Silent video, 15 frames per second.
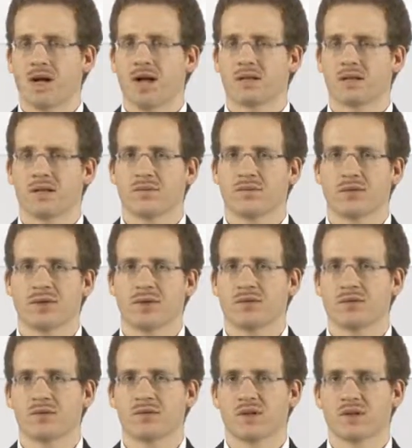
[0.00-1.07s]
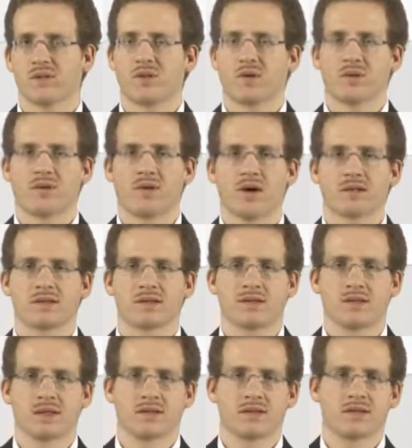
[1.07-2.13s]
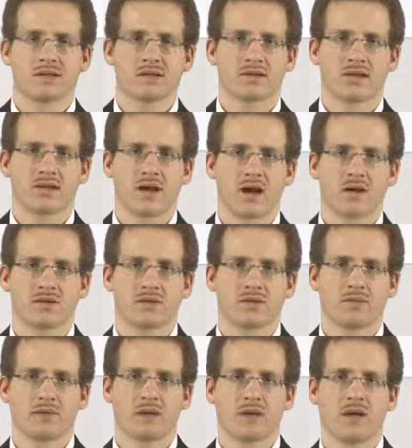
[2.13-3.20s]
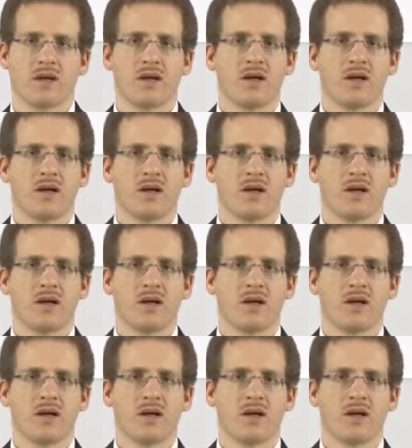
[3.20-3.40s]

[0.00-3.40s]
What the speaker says: asking for it, or using more advanced techniques like RDMA.